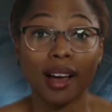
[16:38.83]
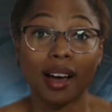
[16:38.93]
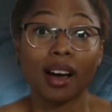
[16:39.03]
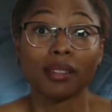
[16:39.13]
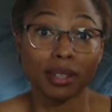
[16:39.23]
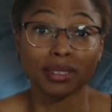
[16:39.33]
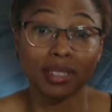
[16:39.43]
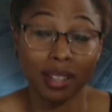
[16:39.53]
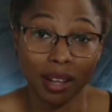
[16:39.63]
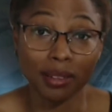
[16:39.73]
other
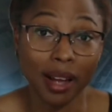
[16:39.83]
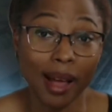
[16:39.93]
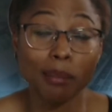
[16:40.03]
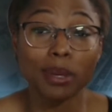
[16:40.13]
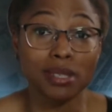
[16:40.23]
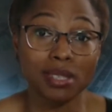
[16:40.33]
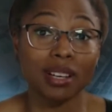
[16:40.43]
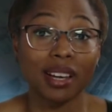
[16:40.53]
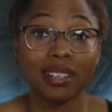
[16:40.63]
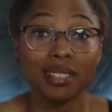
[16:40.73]
habits that
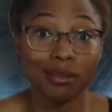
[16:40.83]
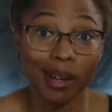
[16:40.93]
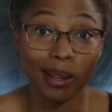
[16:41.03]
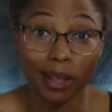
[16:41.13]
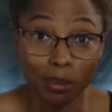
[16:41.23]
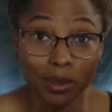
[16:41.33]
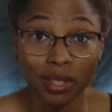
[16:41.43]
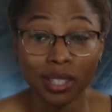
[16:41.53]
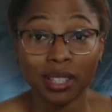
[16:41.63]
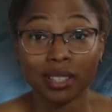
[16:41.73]
I developed
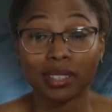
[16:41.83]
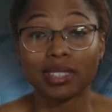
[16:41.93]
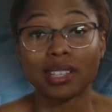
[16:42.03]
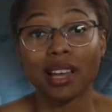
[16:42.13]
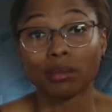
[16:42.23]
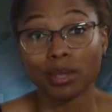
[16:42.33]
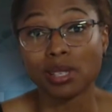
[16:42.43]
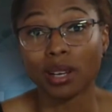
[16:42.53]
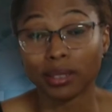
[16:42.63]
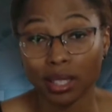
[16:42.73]
that
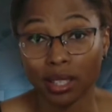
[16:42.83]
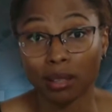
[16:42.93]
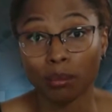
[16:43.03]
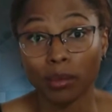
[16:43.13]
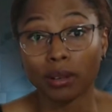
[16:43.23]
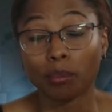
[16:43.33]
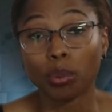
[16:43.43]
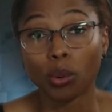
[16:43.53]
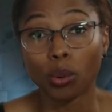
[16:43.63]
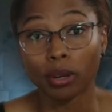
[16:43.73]
resulted in
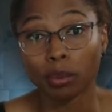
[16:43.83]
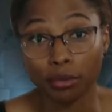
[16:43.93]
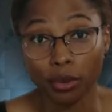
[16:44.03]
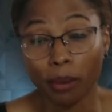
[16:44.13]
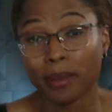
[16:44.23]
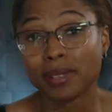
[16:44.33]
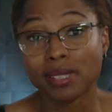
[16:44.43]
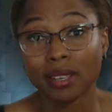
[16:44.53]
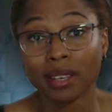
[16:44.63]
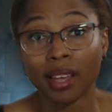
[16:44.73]
poor
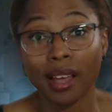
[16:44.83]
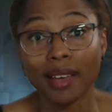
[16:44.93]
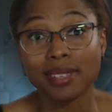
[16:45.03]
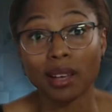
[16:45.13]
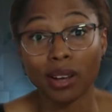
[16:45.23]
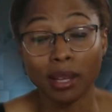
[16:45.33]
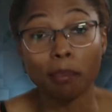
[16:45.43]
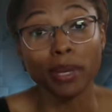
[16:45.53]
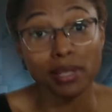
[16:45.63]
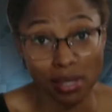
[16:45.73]
performance on a
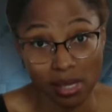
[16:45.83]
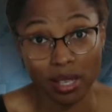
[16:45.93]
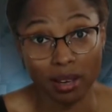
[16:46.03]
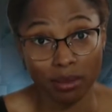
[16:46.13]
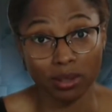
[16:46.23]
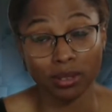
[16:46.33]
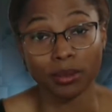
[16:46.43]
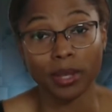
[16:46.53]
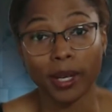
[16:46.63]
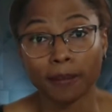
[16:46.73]
business level,
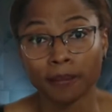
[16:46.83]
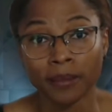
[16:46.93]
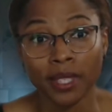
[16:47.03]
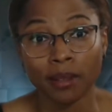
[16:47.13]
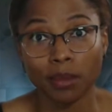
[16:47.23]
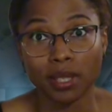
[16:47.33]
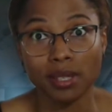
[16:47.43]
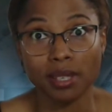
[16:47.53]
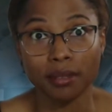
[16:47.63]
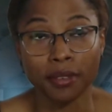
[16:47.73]
right?
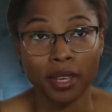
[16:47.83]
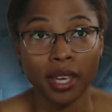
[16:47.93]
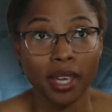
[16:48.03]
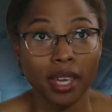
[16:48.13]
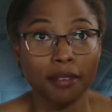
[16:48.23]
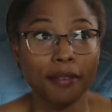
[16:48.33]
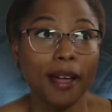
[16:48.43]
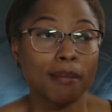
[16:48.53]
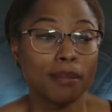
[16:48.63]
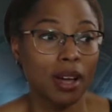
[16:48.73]
Because if
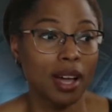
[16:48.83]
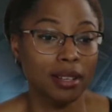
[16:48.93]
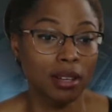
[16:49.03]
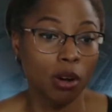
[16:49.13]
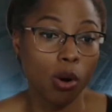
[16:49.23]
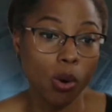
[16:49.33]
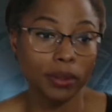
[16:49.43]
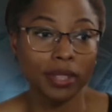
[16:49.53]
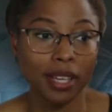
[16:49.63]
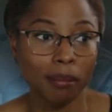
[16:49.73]
I'm not
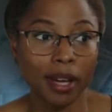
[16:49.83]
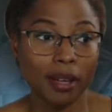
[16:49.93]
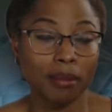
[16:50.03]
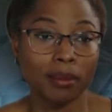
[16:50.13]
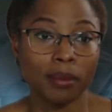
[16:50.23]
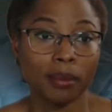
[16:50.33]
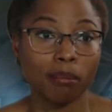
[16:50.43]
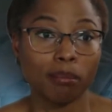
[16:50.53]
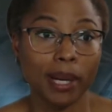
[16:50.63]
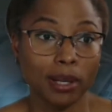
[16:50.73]
holding my
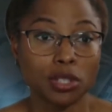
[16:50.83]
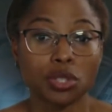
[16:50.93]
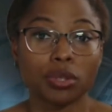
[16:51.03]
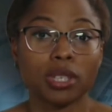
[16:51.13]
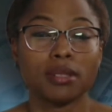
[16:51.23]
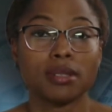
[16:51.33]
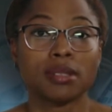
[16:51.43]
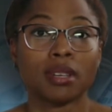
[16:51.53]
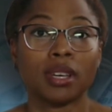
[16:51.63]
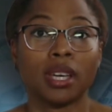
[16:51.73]

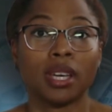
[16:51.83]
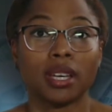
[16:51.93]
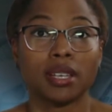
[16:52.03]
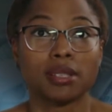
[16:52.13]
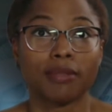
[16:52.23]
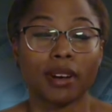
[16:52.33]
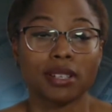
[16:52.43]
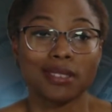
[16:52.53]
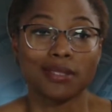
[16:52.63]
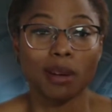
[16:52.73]
boundaries, as far
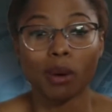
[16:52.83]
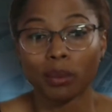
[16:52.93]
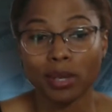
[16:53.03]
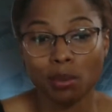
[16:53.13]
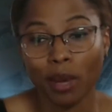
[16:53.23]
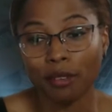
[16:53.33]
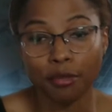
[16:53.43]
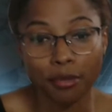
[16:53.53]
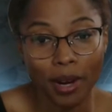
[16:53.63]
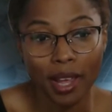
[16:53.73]
as if someone was my
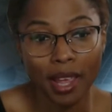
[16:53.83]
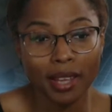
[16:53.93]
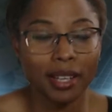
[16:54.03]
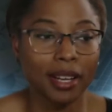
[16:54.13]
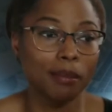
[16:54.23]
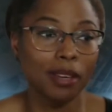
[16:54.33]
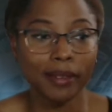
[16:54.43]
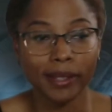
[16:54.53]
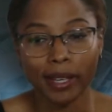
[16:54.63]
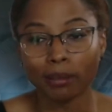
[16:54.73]
friend and I'm
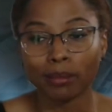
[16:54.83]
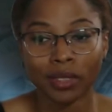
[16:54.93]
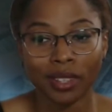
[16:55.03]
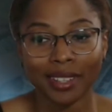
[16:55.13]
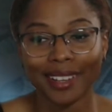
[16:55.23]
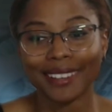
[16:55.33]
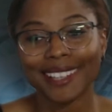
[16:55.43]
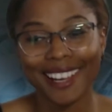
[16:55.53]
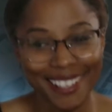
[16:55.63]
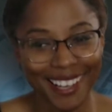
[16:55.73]
giving them
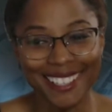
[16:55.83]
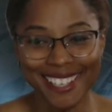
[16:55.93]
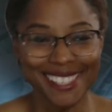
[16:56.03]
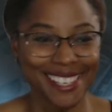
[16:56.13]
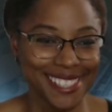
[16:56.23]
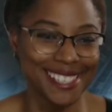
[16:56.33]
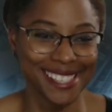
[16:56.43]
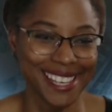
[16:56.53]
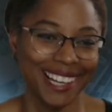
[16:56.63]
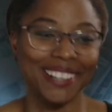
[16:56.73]
not just a
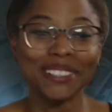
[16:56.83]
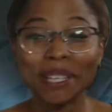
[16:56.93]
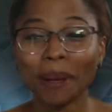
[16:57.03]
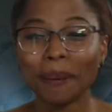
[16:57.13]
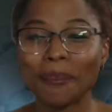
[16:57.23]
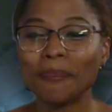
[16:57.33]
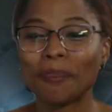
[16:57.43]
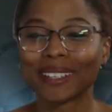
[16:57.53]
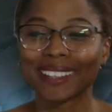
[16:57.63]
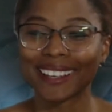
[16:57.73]
discount,
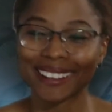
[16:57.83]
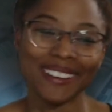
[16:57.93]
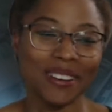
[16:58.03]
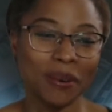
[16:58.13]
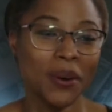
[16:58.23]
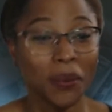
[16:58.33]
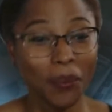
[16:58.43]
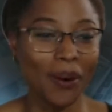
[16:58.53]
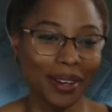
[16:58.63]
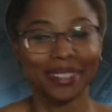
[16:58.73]
but like
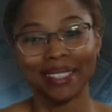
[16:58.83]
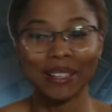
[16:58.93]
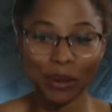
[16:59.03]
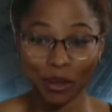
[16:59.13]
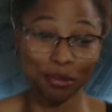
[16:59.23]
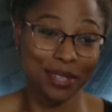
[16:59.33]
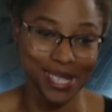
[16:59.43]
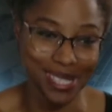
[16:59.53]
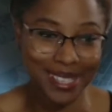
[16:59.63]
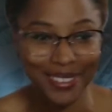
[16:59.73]
walk in the door free
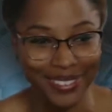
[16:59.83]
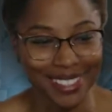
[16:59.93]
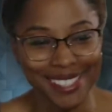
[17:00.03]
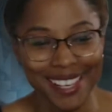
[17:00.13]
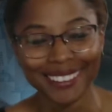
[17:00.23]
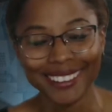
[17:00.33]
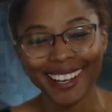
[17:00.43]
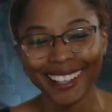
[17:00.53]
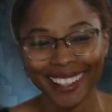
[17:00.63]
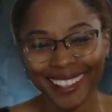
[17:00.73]
service,
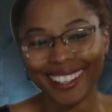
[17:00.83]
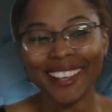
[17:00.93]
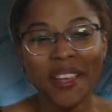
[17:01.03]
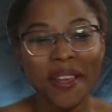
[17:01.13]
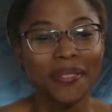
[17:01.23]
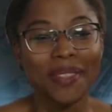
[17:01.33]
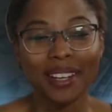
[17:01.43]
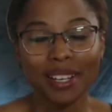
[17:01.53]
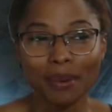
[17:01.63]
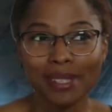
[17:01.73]
right?
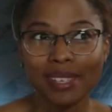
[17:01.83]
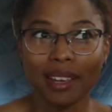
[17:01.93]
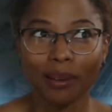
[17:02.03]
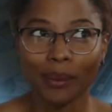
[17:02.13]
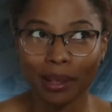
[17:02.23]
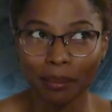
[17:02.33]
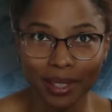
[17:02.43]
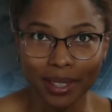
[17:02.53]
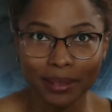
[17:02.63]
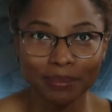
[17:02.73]
Then it was like, wait a
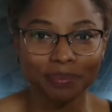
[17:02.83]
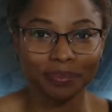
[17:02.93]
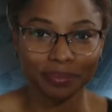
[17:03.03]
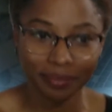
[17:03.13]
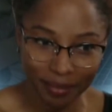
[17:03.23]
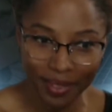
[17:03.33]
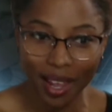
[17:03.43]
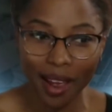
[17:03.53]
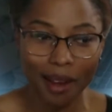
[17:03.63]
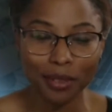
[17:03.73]
minute, I have to